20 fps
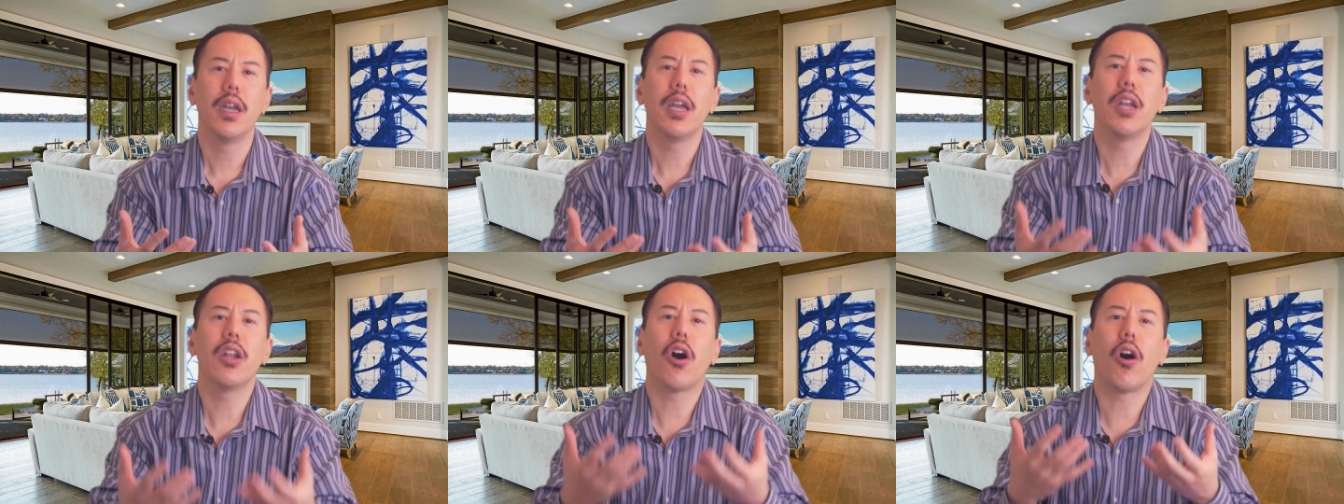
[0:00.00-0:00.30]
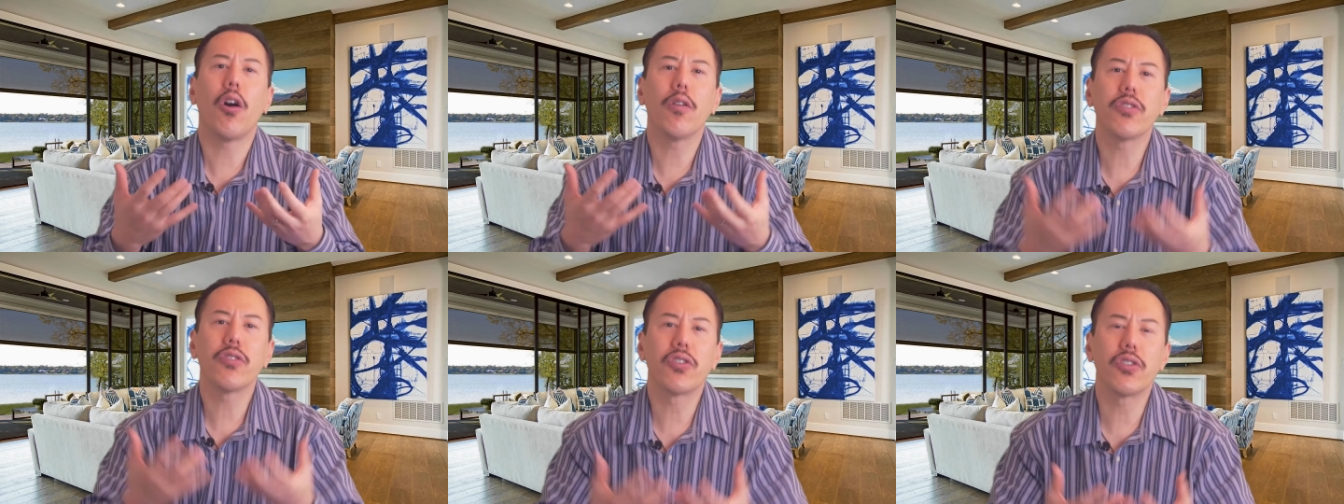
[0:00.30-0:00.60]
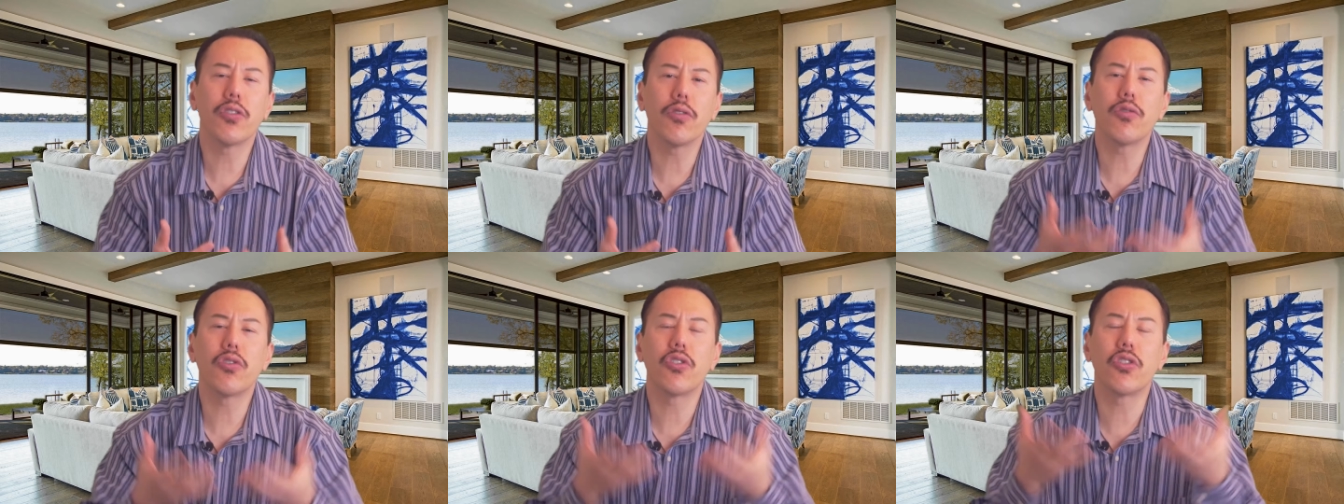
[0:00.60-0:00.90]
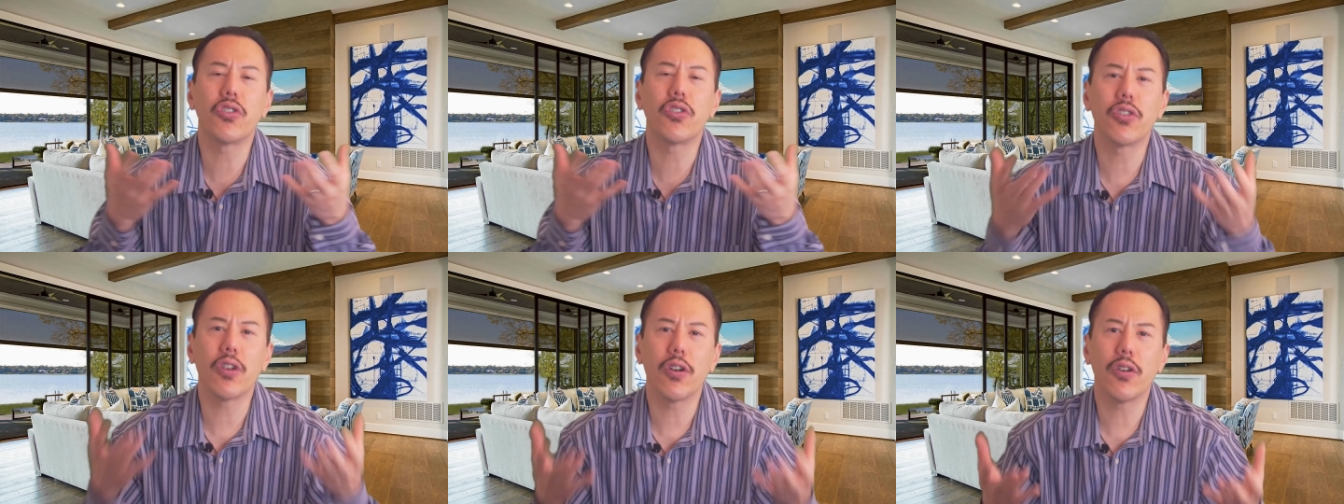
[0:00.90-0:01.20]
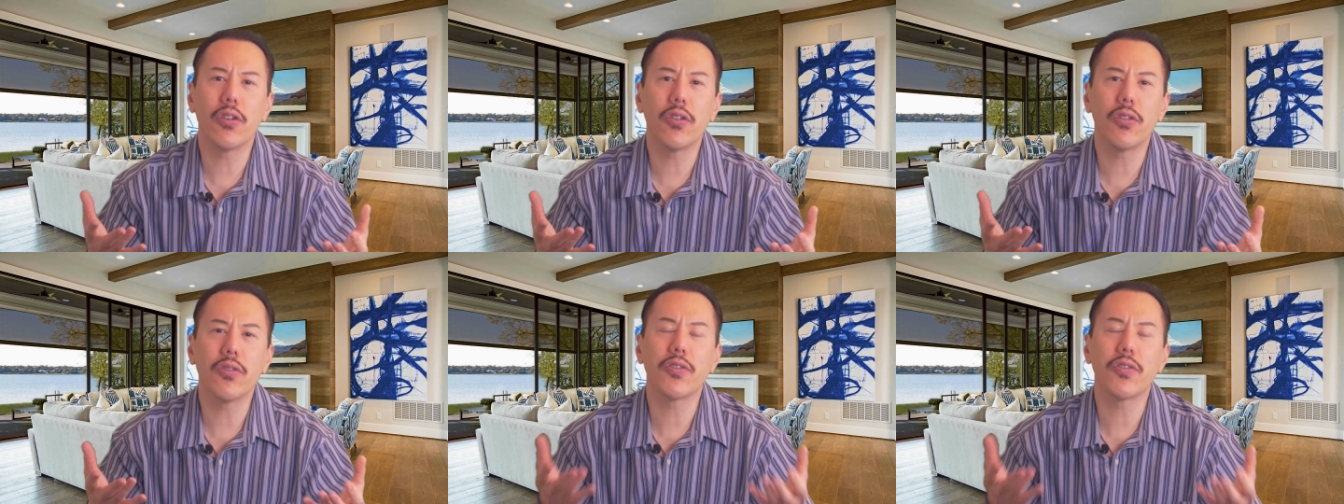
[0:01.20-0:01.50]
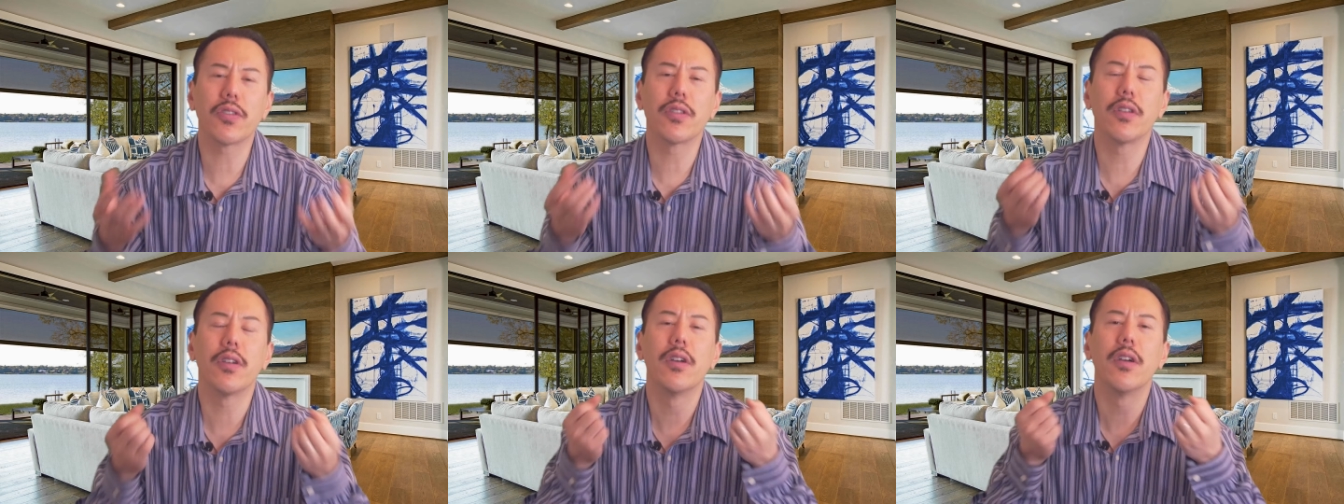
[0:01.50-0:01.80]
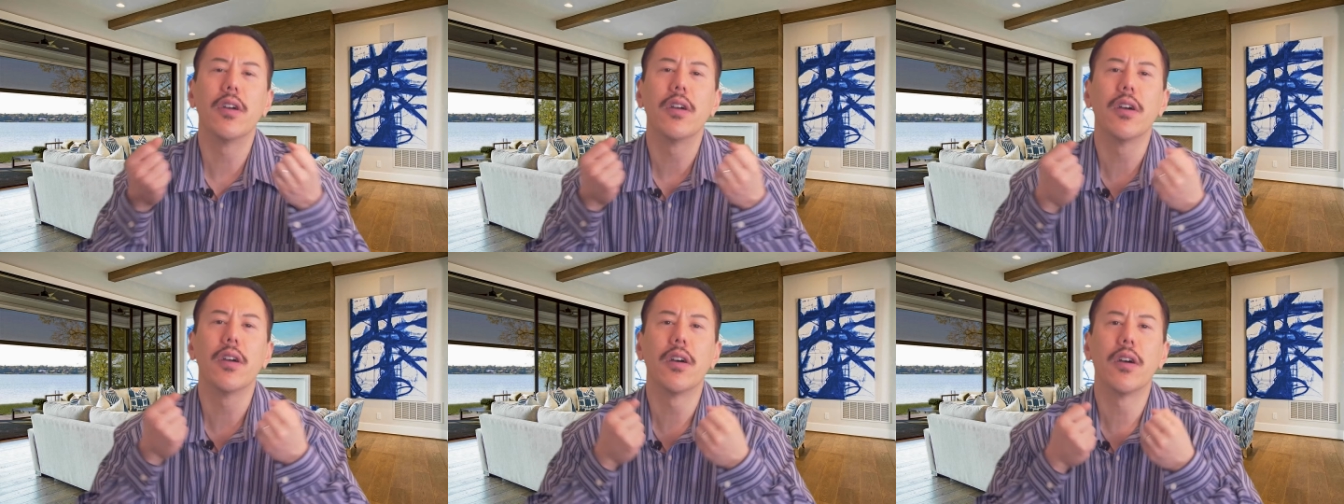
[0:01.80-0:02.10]
it also shows
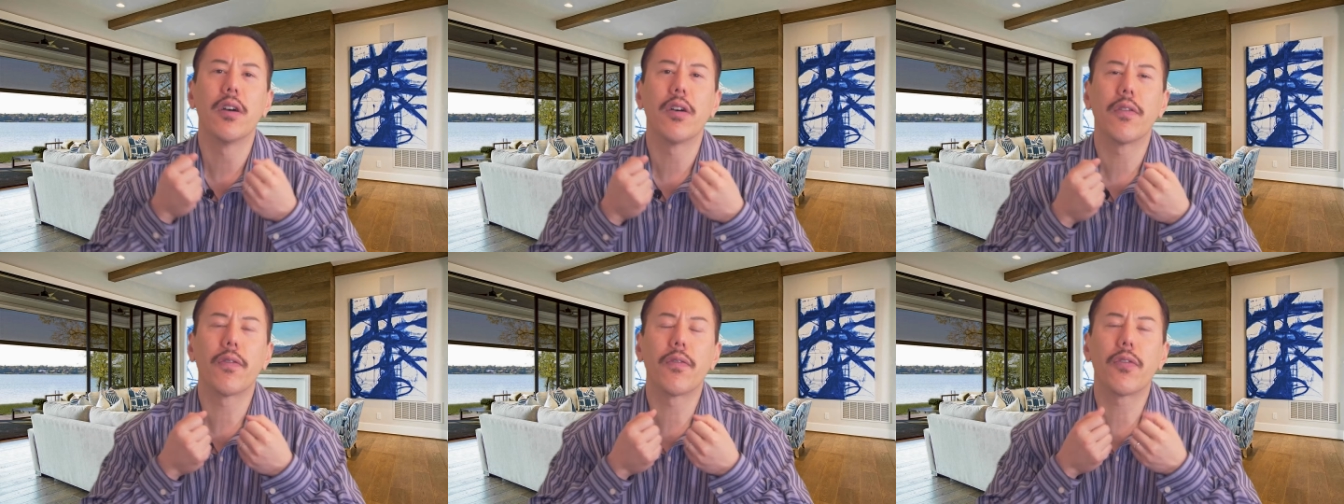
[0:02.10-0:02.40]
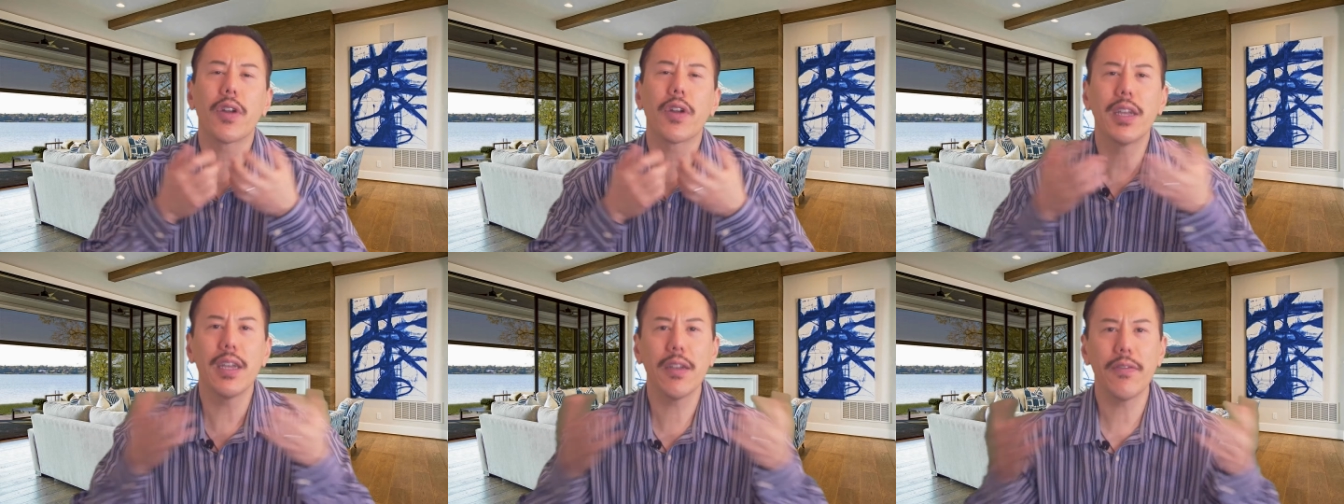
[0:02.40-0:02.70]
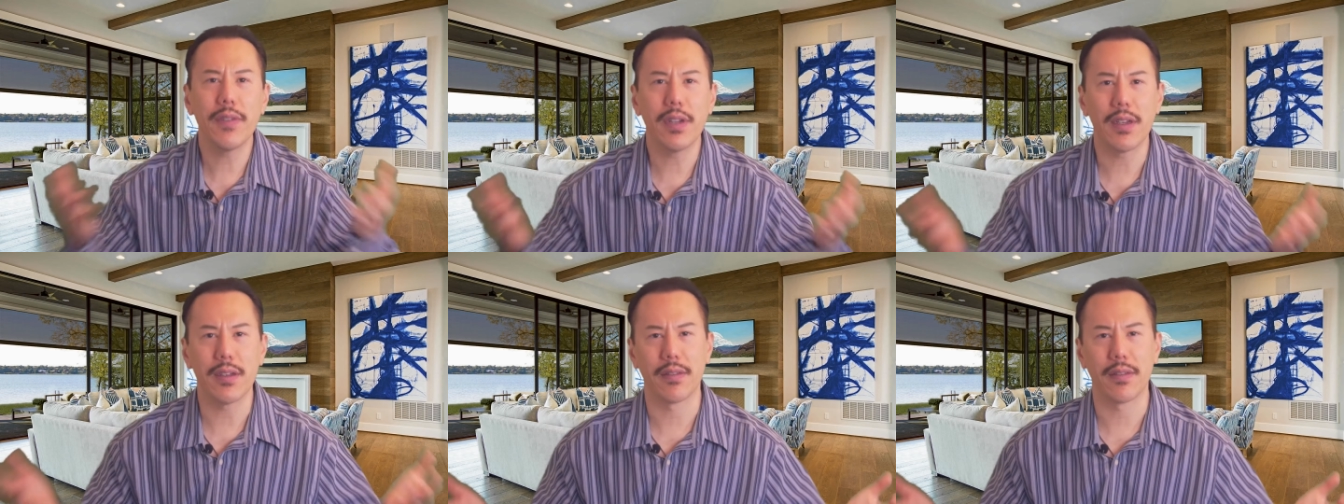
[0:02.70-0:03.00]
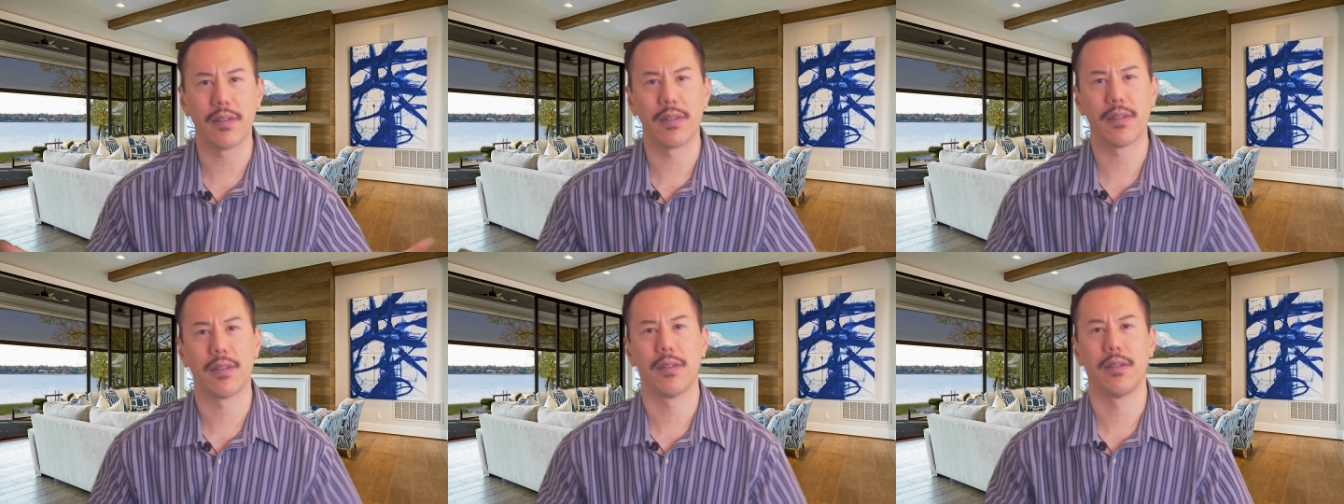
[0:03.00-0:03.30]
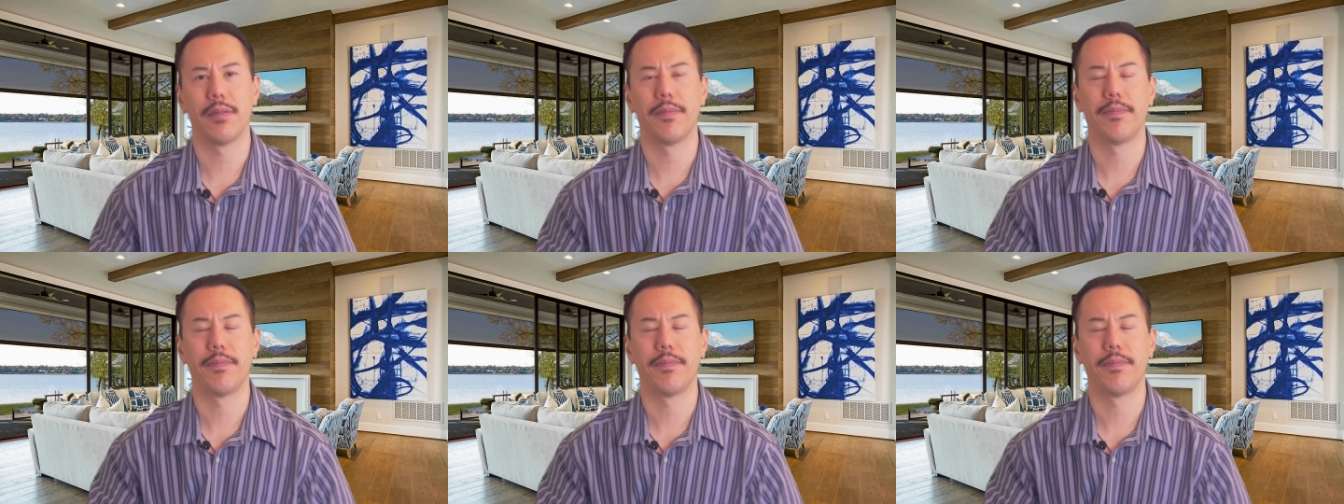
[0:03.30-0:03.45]
forgiveness.